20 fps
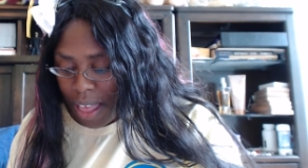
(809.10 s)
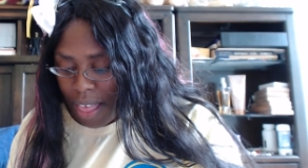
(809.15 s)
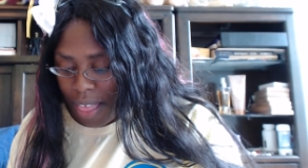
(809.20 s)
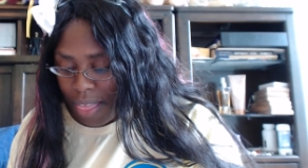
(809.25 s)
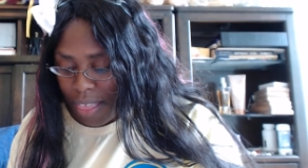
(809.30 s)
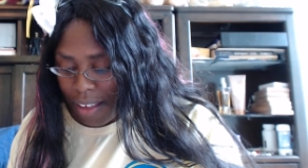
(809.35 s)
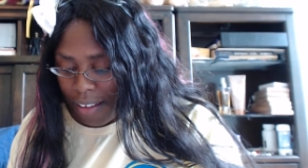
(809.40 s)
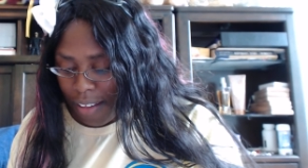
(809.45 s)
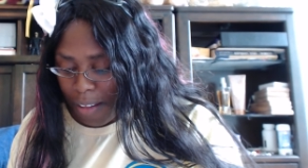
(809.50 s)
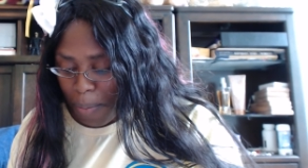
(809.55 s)

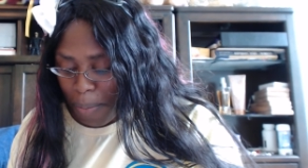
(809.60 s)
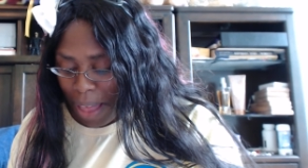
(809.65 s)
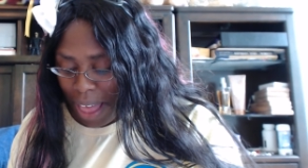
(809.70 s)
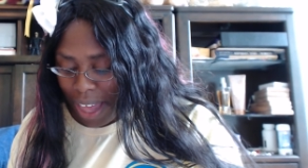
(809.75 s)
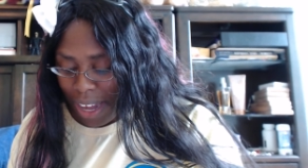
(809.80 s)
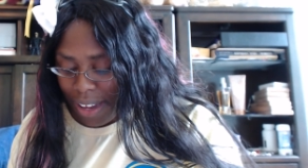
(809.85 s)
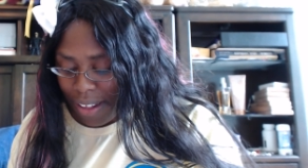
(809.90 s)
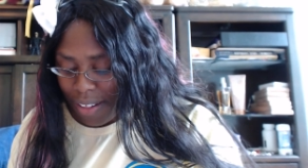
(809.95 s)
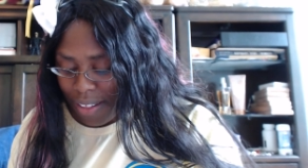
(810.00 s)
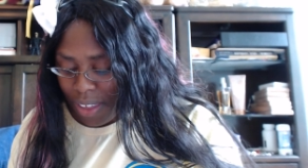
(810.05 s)
The
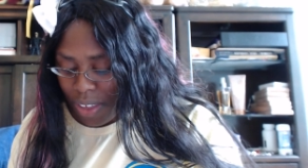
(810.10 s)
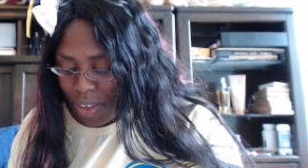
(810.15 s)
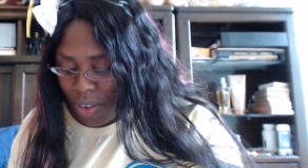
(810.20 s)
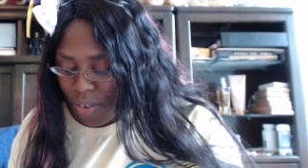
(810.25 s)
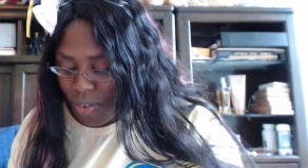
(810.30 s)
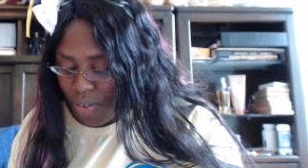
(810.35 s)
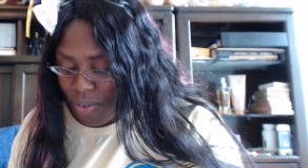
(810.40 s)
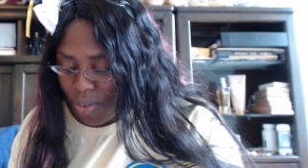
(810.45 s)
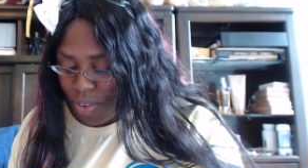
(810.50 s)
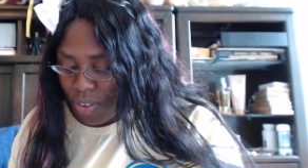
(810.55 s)
spot is
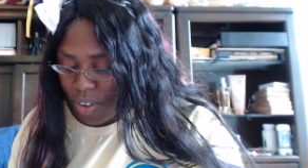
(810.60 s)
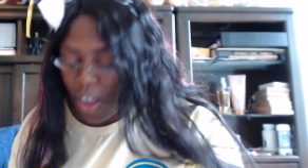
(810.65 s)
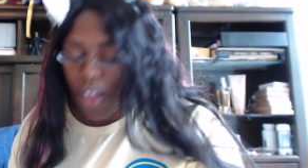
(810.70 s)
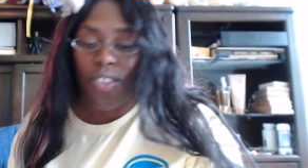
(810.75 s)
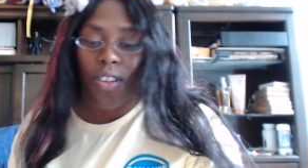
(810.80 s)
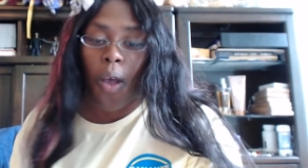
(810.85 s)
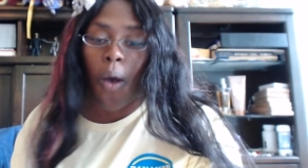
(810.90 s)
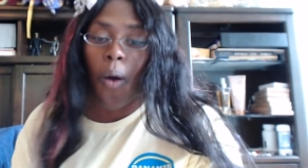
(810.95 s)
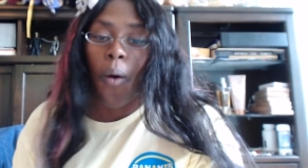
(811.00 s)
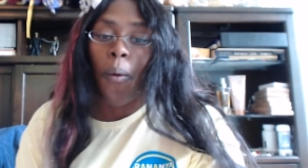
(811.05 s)
used.
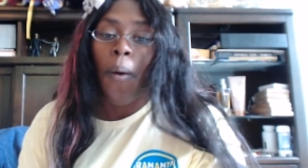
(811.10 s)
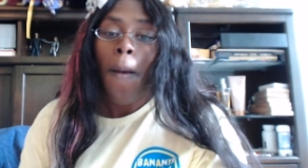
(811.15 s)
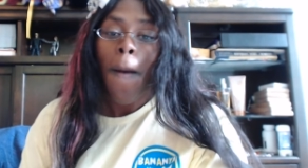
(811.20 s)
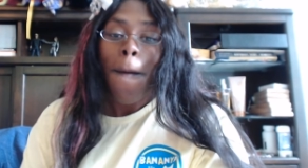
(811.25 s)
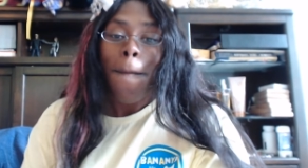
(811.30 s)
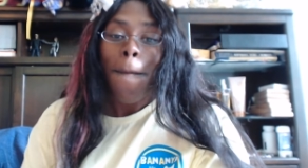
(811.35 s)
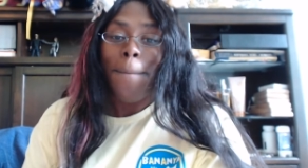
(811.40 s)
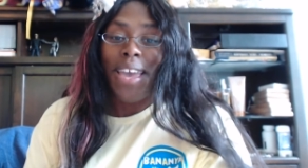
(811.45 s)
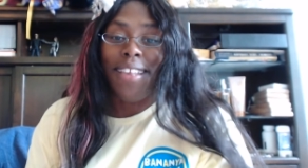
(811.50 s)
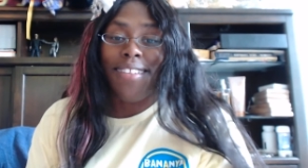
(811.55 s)
So
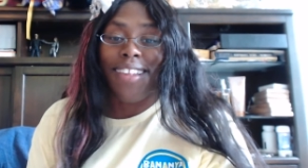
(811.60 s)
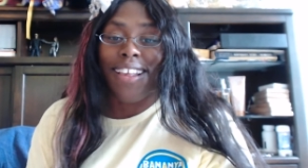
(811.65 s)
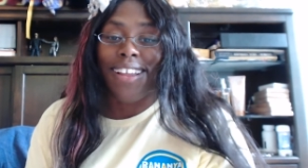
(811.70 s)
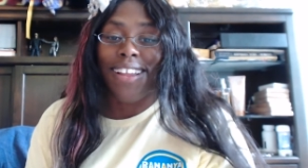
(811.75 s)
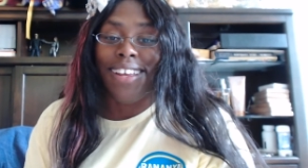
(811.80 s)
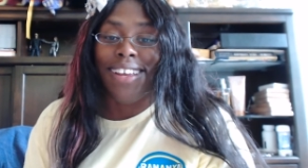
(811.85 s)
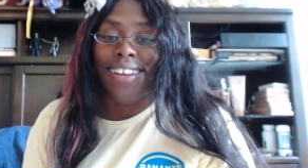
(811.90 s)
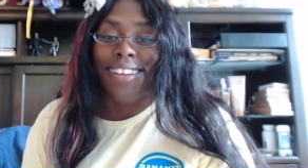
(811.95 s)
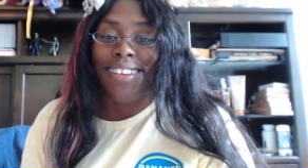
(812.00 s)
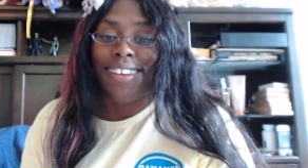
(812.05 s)

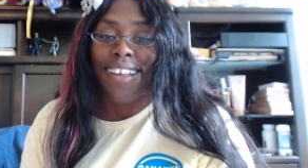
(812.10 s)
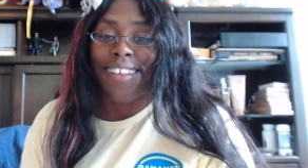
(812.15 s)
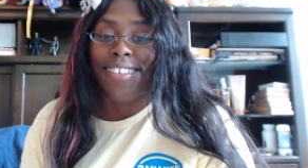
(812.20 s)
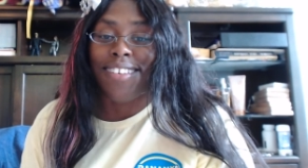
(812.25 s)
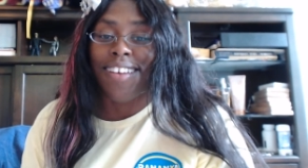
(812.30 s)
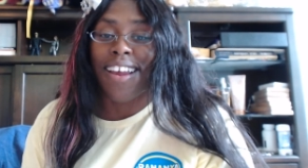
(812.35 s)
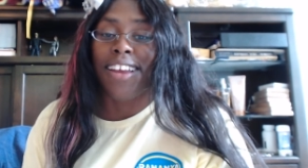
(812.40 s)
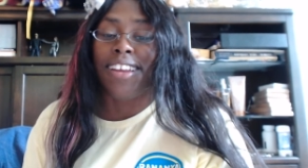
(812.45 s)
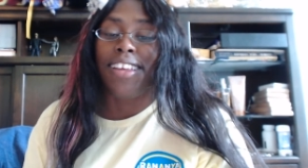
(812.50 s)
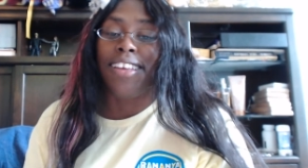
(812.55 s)
basically, because
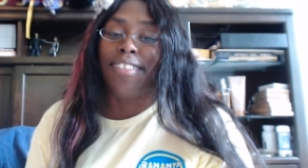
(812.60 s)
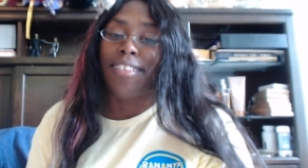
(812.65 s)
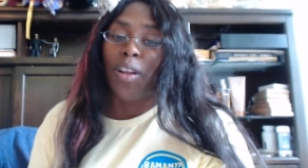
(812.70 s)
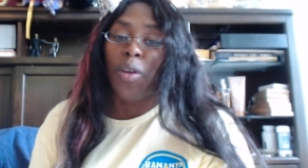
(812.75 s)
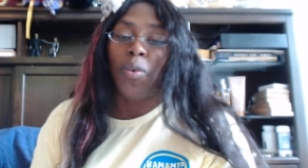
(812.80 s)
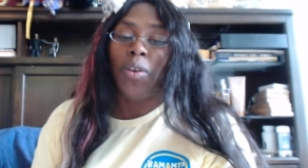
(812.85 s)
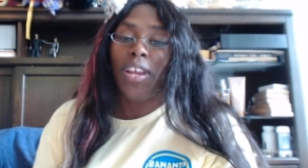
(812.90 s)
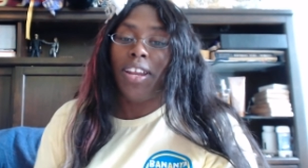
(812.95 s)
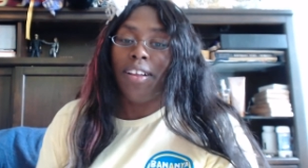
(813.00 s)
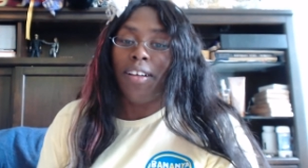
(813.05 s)
Chinese
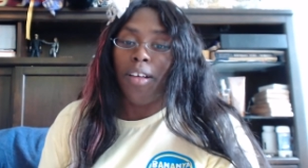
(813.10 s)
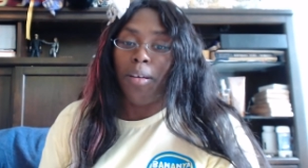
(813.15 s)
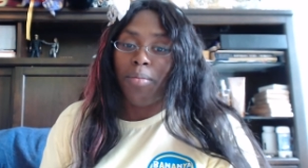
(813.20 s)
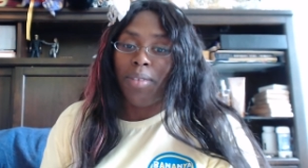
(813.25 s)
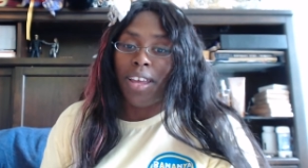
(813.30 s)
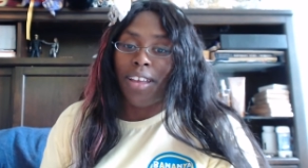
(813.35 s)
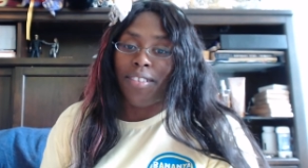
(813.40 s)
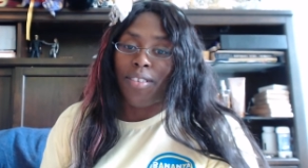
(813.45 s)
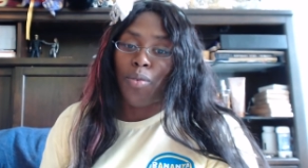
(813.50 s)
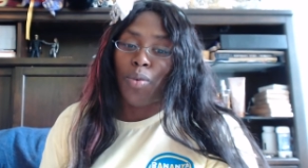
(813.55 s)
Lolita
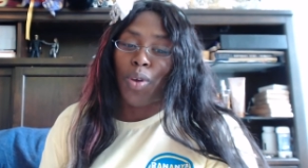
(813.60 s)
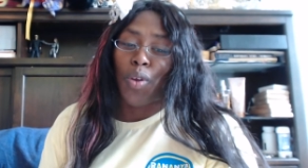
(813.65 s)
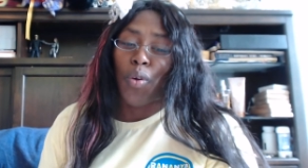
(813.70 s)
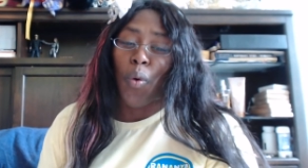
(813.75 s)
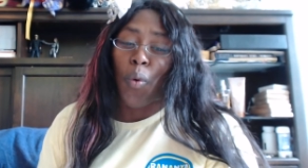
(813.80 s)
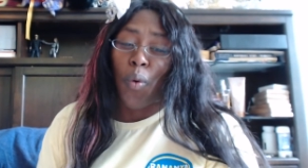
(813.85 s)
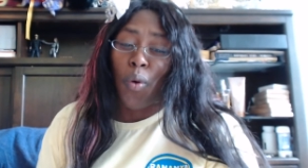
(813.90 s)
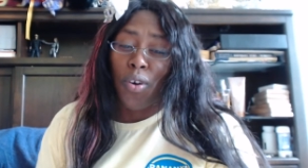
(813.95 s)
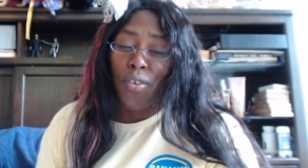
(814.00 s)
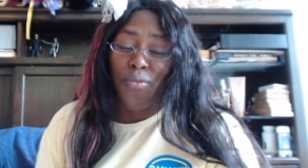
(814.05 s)
updates, you can
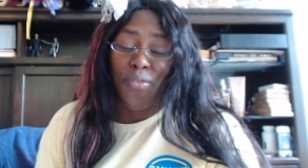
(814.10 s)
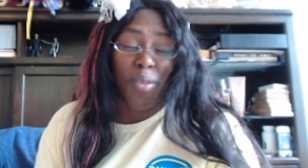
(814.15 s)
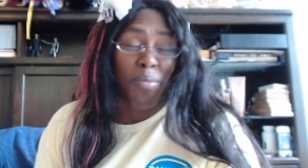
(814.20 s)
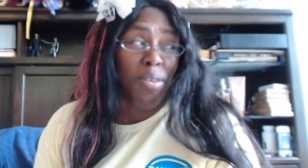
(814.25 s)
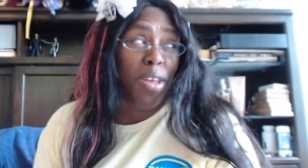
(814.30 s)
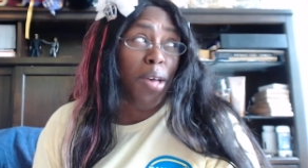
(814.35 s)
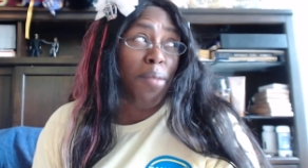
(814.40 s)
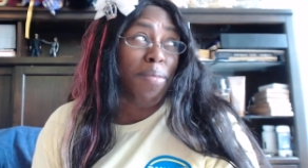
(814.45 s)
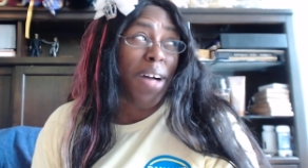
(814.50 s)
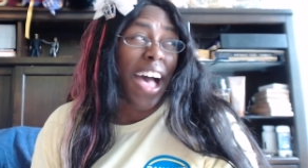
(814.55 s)
order from
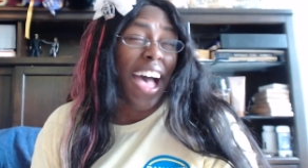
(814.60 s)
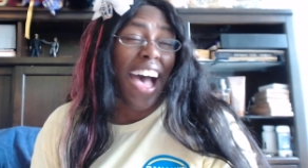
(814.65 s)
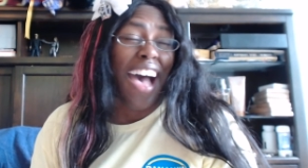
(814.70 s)
them.